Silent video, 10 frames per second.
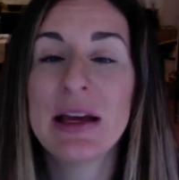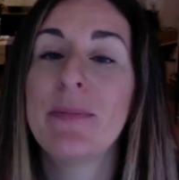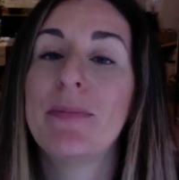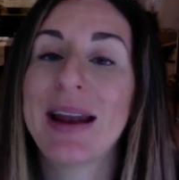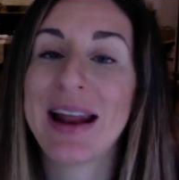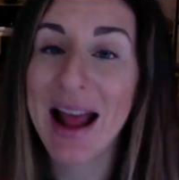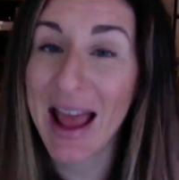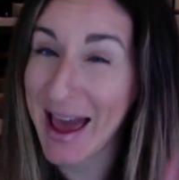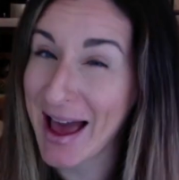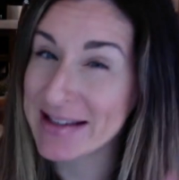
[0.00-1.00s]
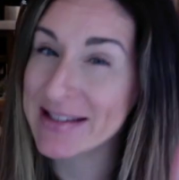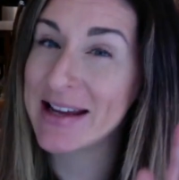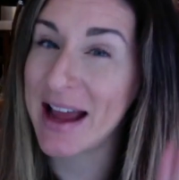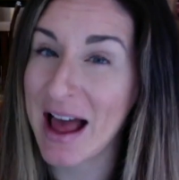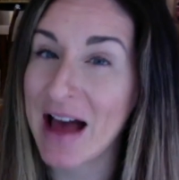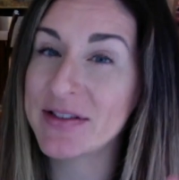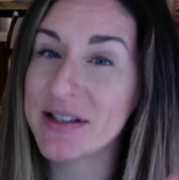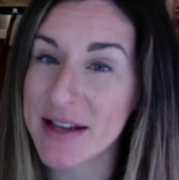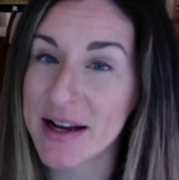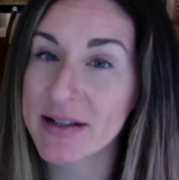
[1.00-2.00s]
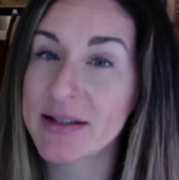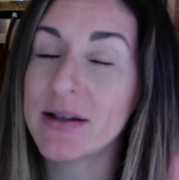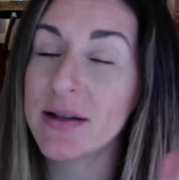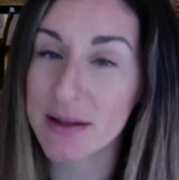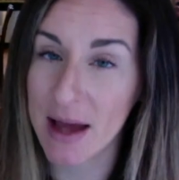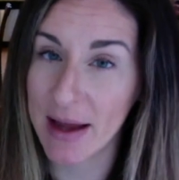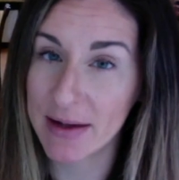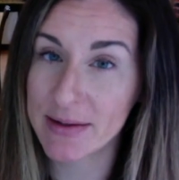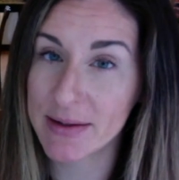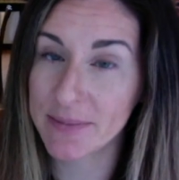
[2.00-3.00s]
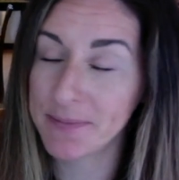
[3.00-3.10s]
But it has to have 6 sides.